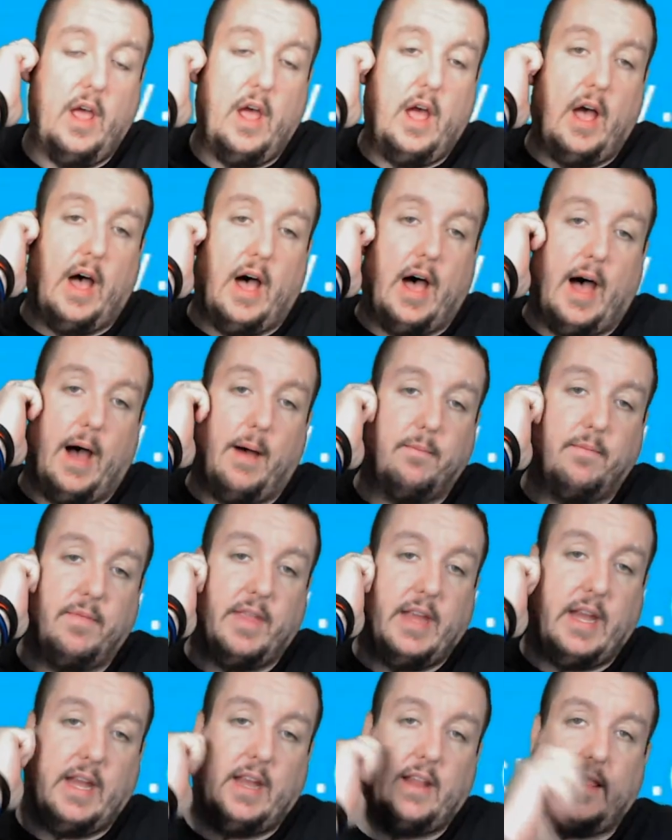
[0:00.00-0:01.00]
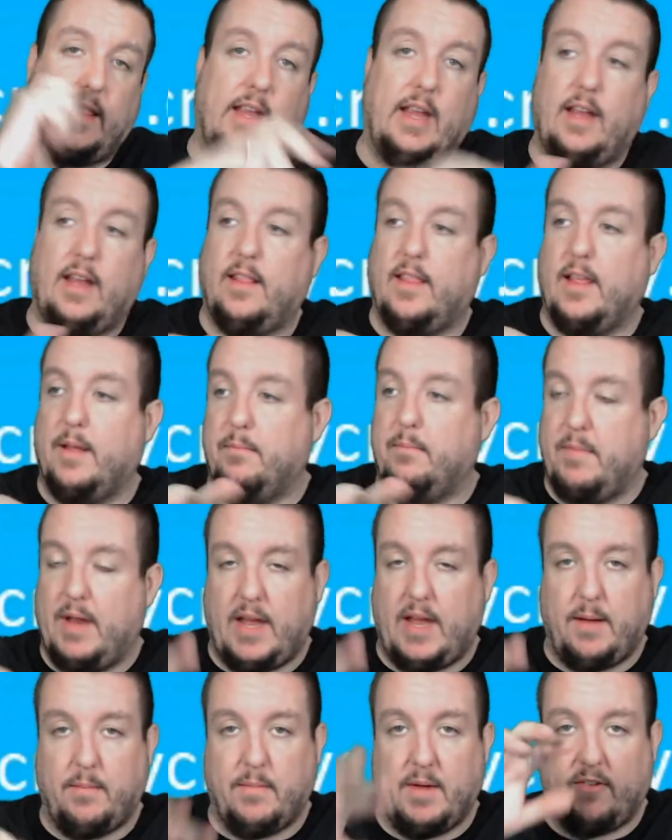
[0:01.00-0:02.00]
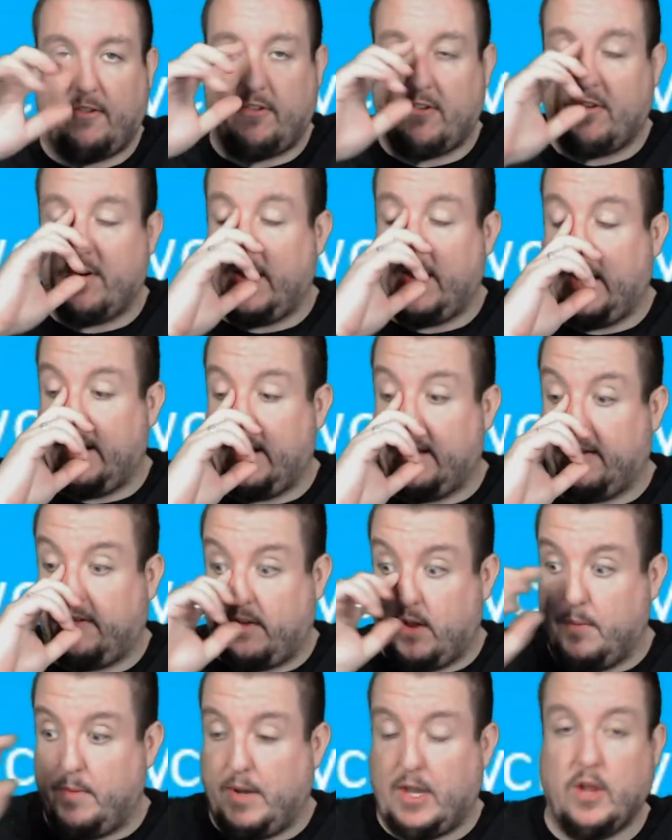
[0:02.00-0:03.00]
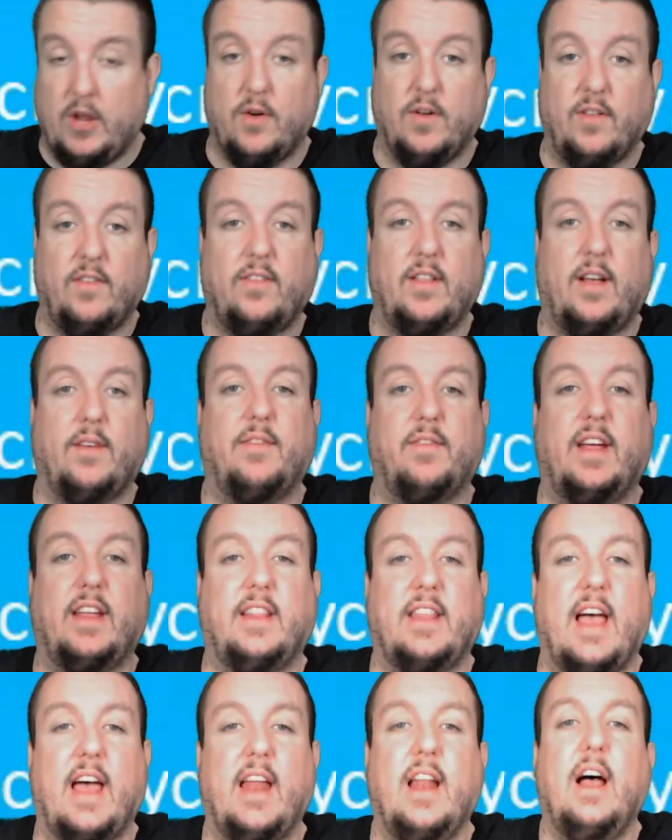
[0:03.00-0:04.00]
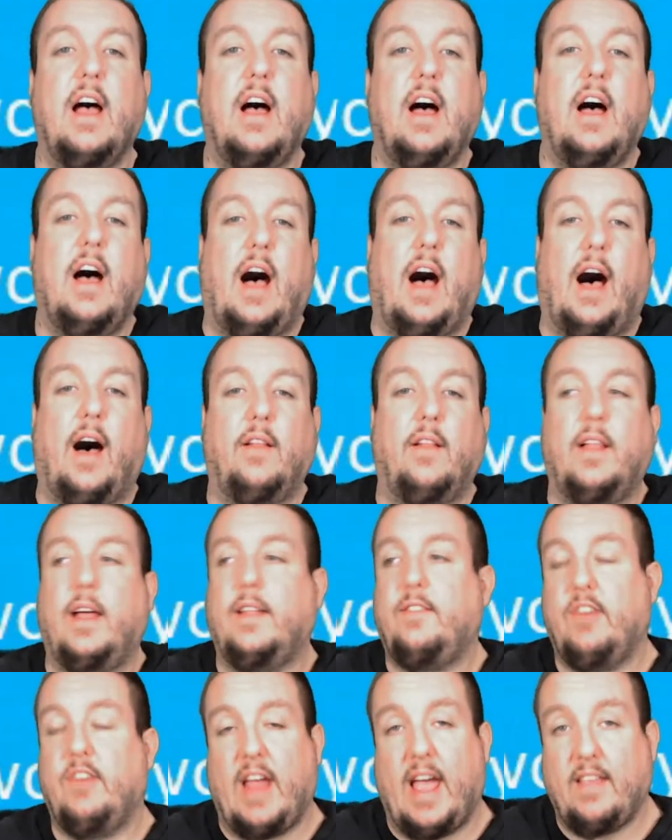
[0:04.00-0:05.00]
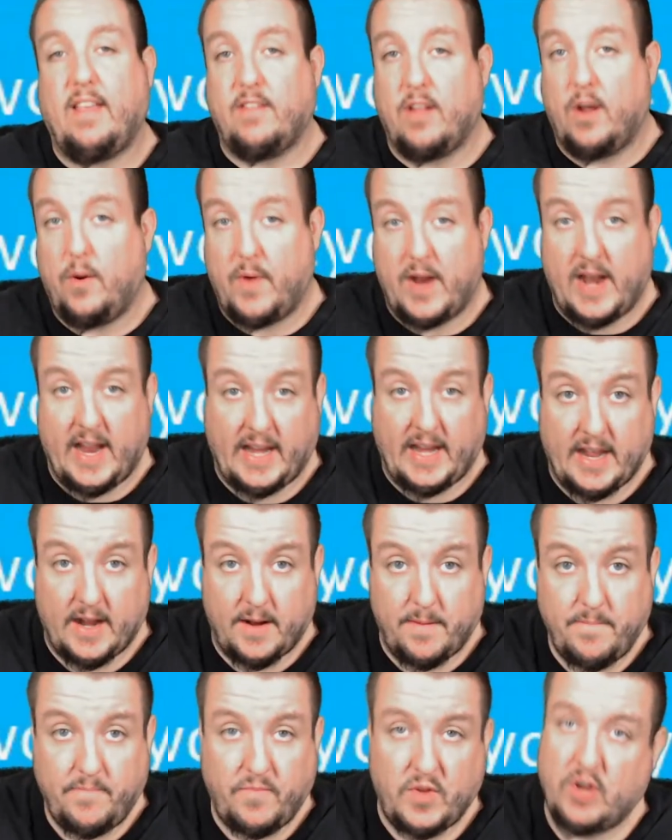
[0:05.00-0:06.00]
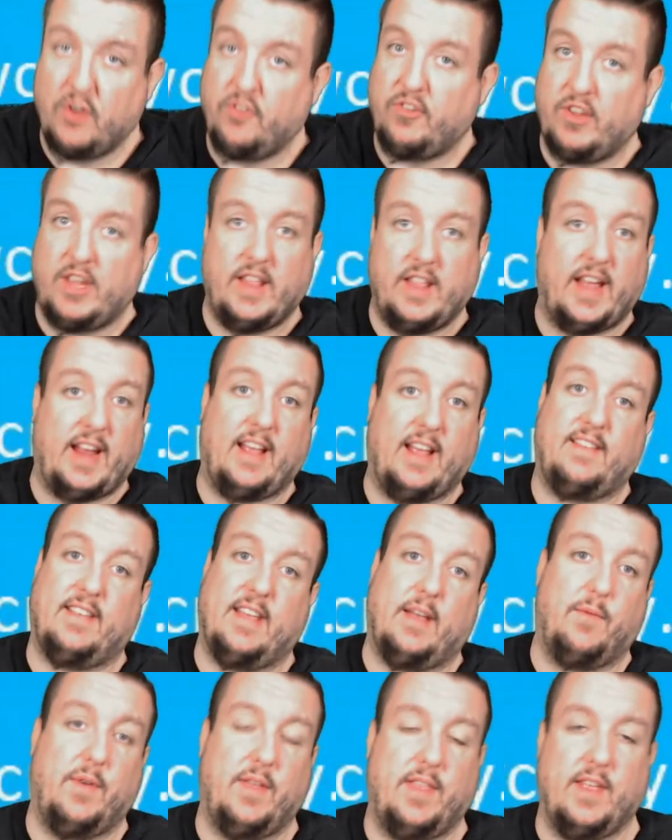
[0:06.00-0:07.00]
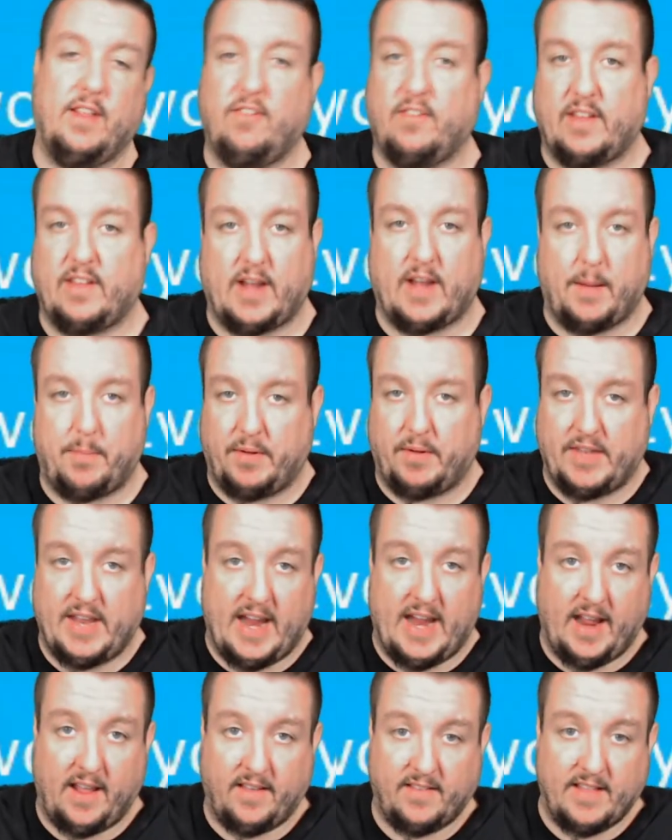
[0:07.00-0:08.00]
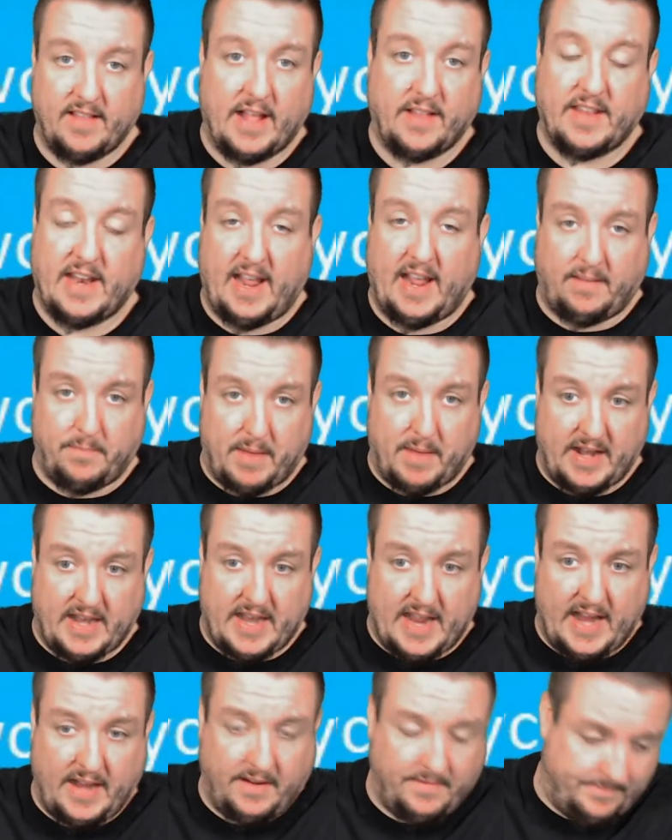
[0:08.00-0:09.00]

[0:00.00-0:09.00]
Um, the the the mini mystery, the Scooby Doo, and stuff like that. I'll let you guys know when I get them. Usually, like I said, within just a couple days. Now today's Monday.